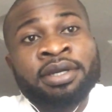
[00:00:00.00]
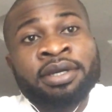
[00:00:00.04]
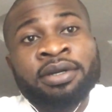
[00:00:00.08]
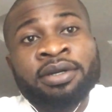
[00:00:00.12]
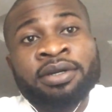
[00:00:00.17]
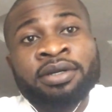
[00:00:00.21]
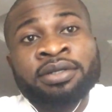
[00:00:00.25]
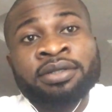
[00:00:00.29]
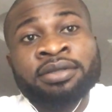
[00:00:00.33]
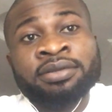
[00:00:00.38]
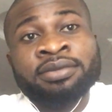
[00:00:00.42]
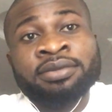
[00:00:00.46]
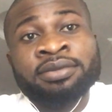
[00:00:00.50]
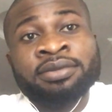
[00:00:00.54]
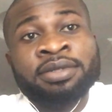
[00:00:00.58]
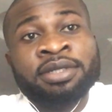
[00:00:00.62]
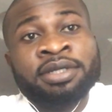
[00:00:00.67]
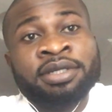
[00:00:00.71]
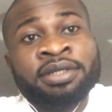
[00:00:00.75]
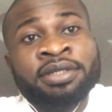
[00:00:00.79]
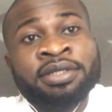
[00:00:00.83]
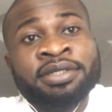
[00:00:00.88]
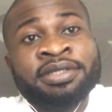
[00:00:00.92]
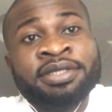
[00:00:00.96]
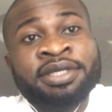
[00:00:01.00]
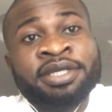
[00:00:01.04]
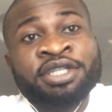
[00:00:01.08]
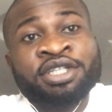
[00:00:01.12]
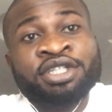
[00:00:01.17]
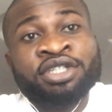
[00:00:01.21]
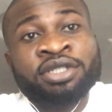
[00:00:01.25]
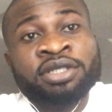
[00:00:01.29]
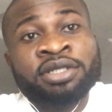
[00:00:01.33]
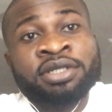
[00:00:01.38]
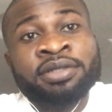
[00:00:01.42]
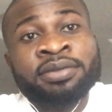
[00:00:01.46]
or
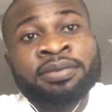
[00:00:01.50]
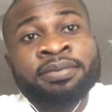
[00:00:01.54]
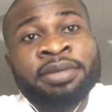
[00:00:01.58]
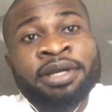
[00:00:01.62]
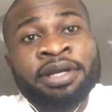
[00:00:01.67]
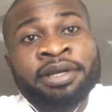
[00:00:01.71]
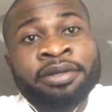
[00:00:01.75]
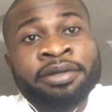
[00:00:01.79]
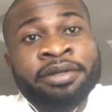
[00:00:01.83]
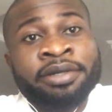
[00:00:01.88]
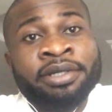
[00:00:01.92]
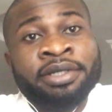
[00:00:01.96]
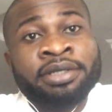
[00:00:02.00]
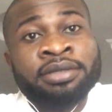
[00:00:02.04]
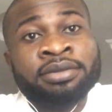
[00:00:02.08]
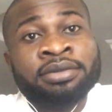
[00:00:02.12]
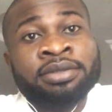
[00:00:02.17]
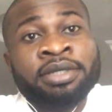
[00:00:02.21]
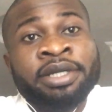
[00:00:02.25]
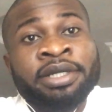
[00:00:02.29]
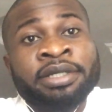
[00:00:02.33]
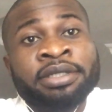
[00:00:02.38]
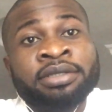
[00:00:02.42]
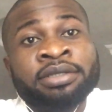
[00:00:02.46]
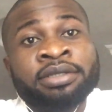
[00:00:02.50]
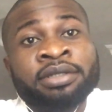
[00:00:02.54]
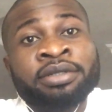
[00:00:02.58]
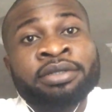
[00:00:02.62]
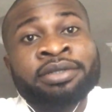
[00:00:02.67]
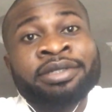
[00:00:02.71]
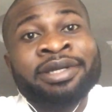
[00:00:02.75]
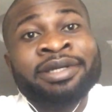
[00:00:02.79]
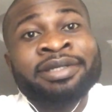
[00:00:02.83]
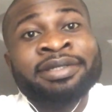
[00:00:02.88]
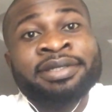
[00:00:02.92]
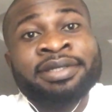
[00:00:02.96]
sexual background and
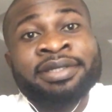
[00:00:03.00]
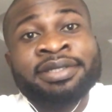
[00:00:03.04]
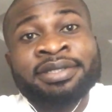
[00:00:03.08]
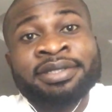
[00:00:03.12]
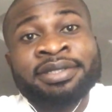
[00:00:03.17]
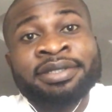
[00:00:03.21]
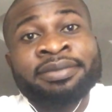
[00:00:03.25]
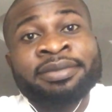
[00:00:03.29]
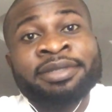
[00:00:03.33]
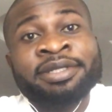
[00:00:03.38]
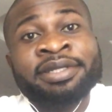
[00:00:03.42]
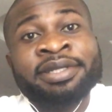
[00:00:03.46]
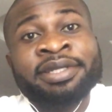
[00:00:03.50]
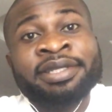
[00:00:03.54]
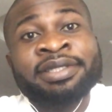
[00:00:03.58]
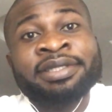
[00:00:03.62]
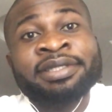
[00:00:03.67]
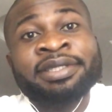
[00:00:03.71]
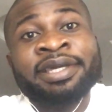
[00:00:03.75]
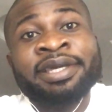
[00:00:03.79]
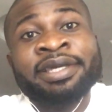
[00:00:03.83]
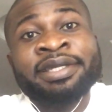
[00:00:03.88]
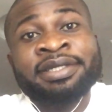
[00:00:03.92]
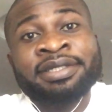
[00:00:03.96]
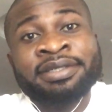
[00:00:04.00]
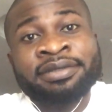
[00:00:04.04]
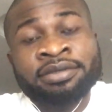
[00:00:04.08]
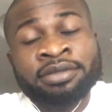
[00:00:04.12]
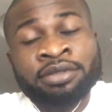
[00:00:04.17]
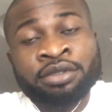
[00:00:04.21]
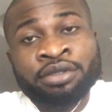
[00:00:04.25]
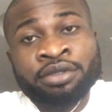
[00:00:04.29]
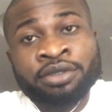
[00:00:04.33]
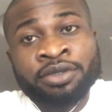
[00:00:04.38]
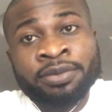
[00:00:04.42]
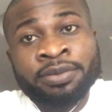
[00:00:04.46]
other discriminated
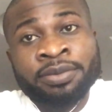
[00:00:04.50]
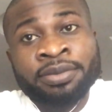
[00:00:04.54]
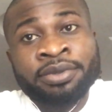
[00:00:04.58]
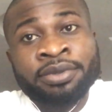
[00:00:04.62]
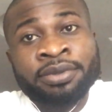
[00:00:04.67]
group.